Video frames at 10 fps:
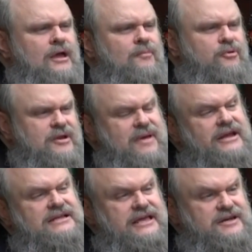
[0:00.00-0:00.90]

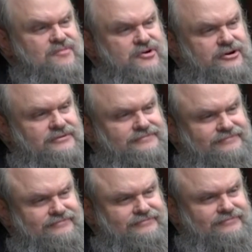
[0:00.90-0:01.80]
Premeditated murder.
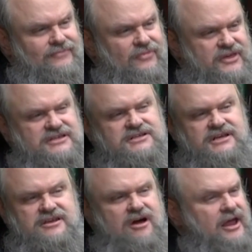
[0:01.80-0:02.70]
This
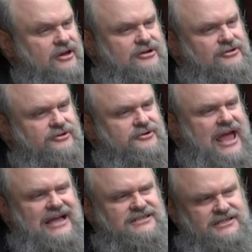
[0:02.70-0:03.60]
did not include
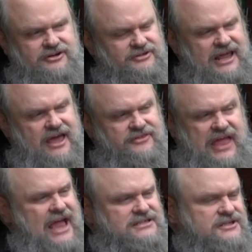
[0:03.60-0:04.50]
accidental death,
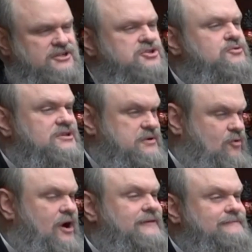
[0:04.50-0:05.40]
Exodus
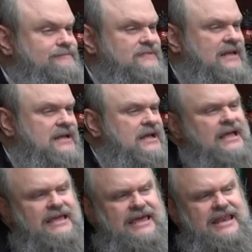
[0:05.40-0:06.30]
21.
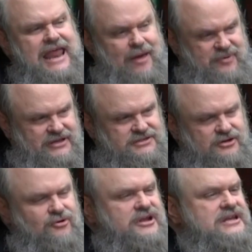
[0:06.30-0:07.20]
Kidnappings,
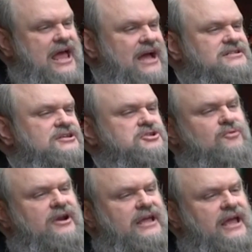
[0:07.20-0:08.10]
according to Exodus
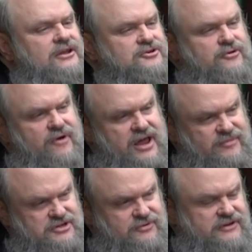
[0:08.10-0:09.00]
20 and
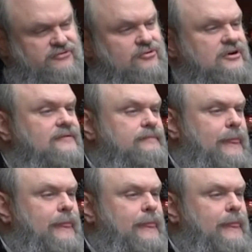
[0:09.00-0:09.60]
Deuteronomy 24.